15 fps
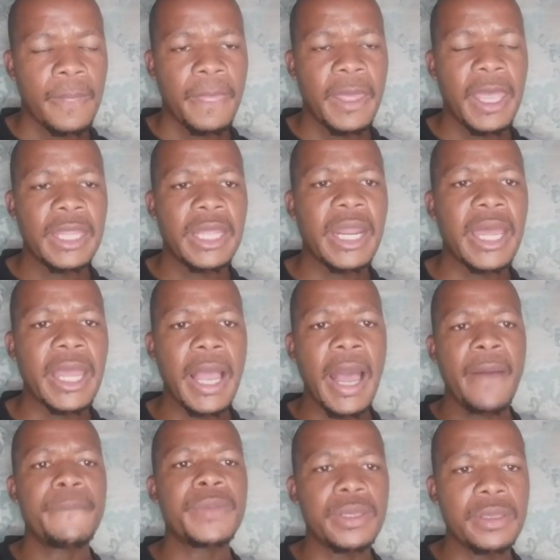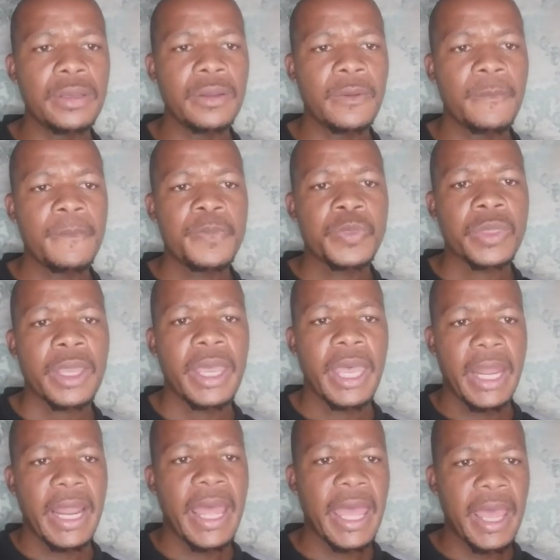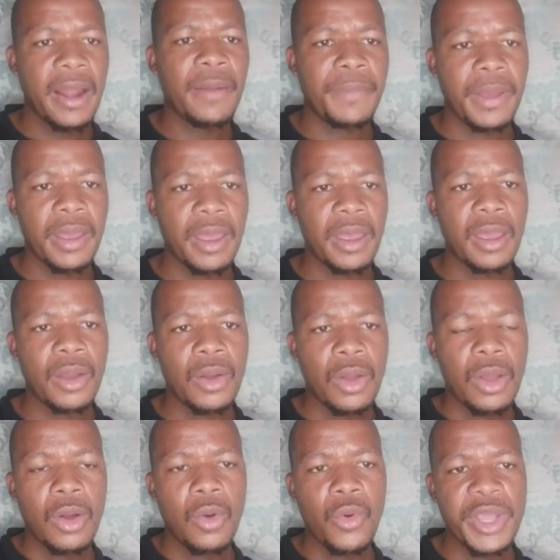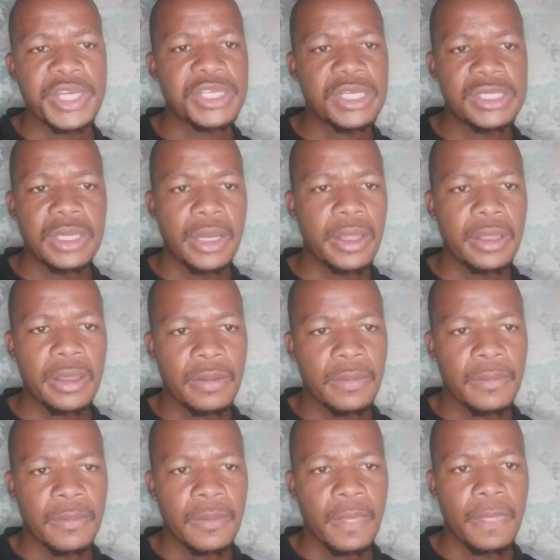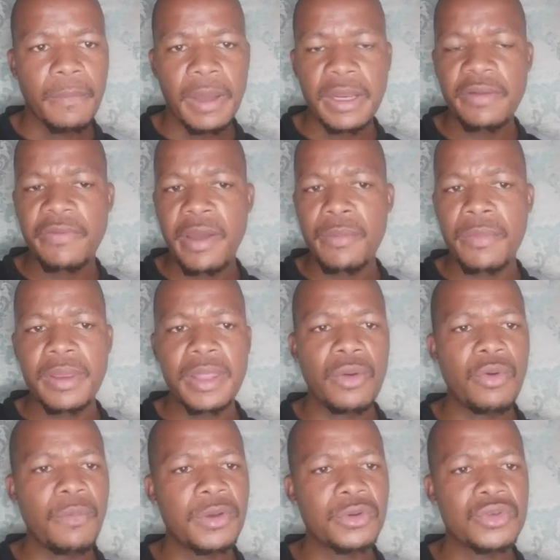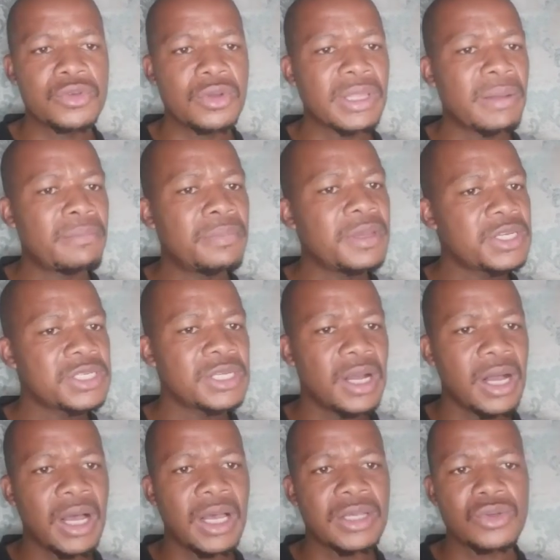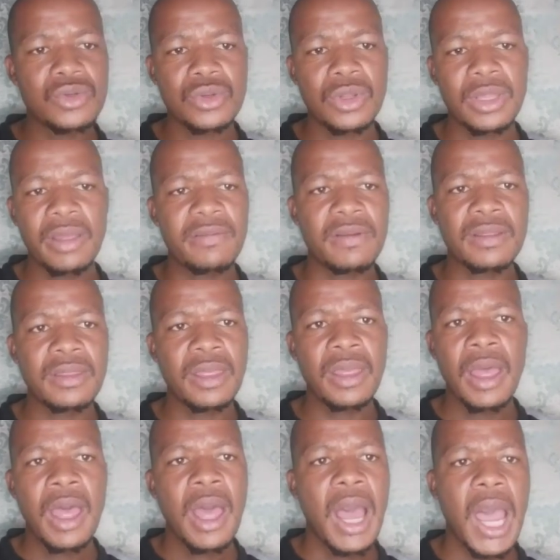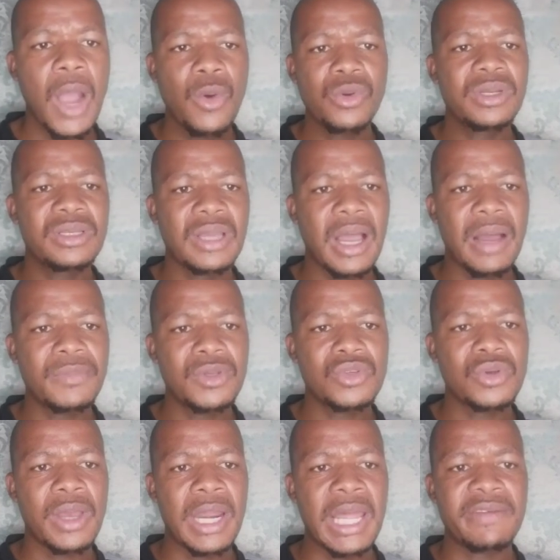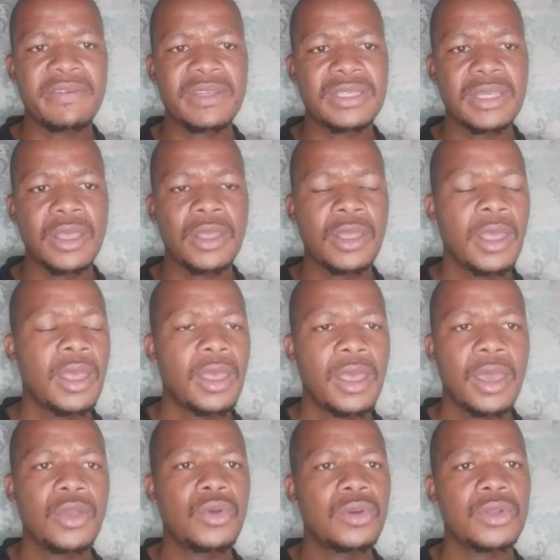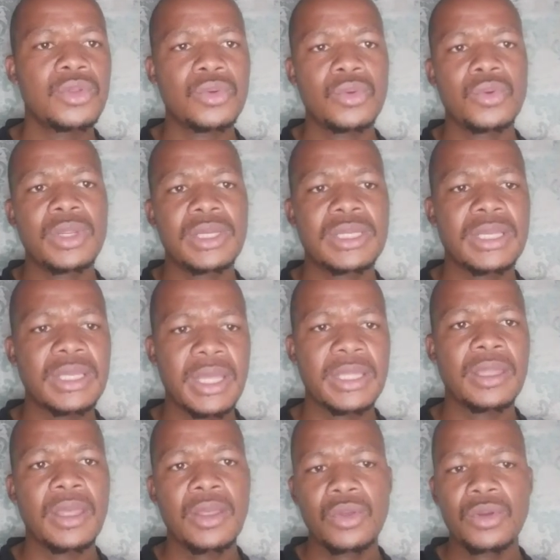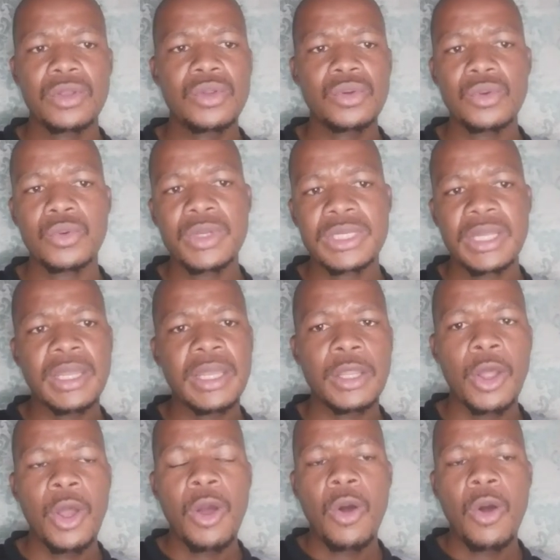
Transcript: And then I come in and I help her where she's lacking. But if I meet a woman who's not ambitious, who's not everything, I wouldn't come into her life and say, hey, you need to do this and that. You need to do this and that.